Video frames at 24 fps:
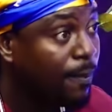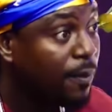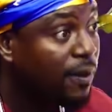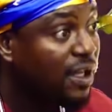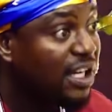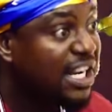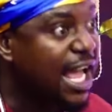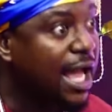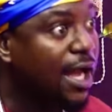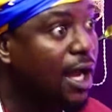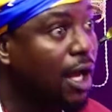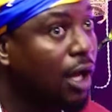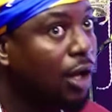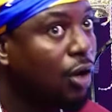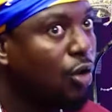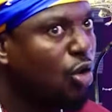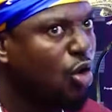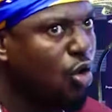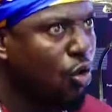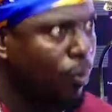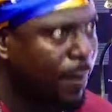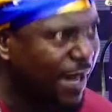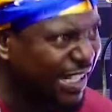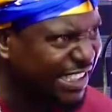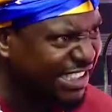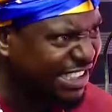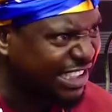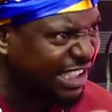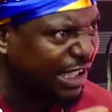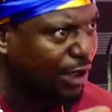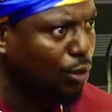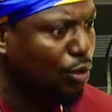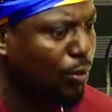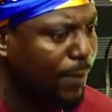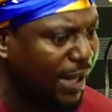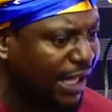Na we be
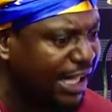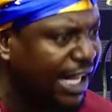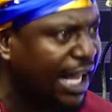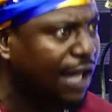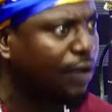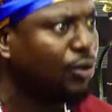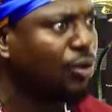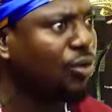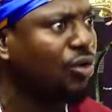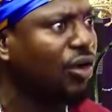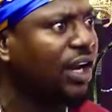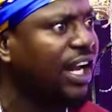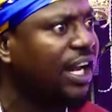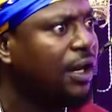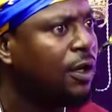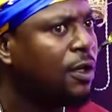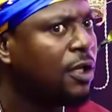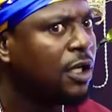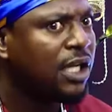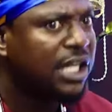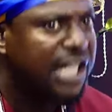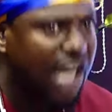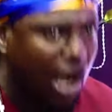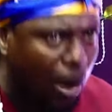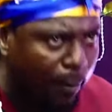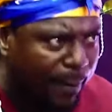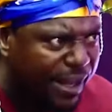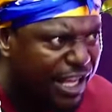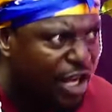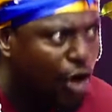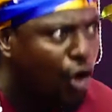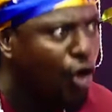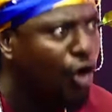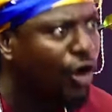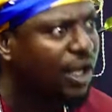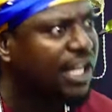chere, we be kanu kre. Na we be
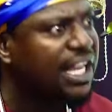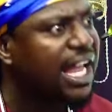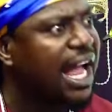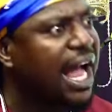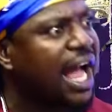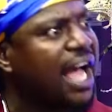you okay ah.